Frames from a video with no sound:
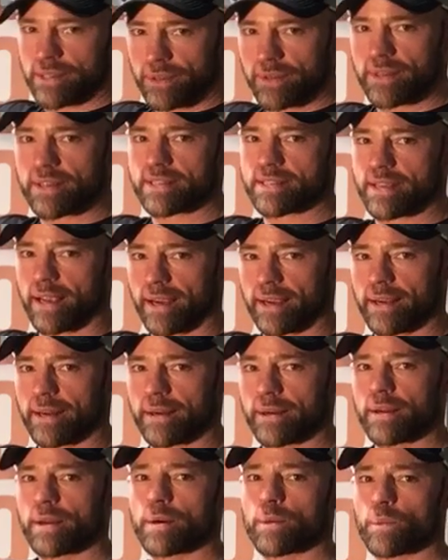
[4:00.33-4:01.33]
to the second
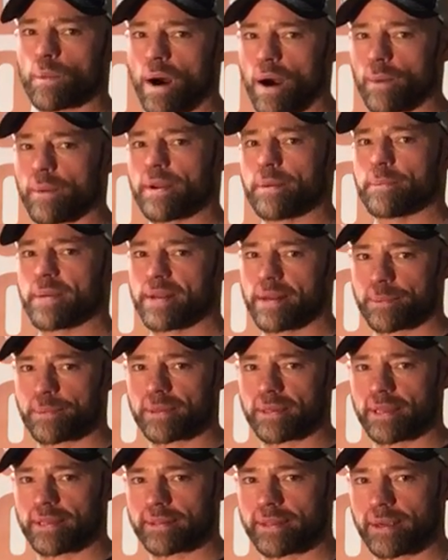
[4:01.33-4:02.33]
while we
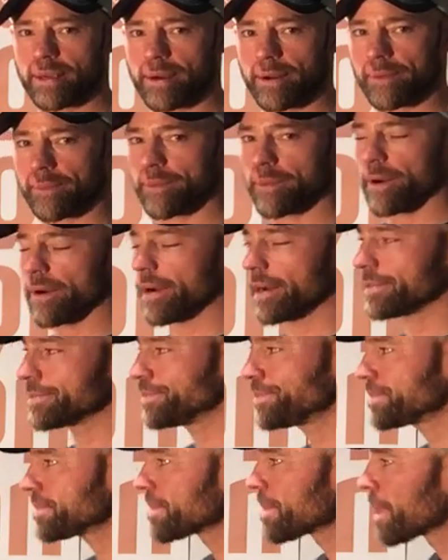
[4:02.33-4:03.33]
manipulate the gun. All right.
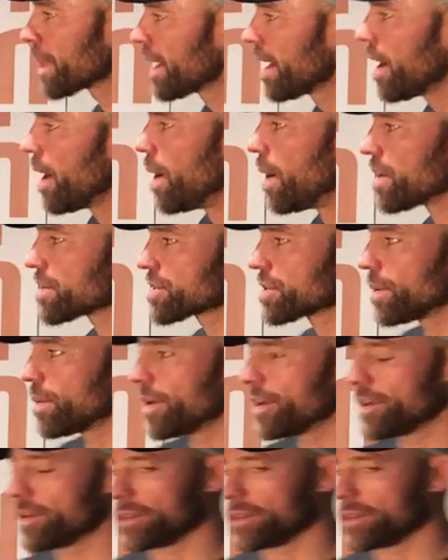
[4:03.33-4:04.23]
Also, what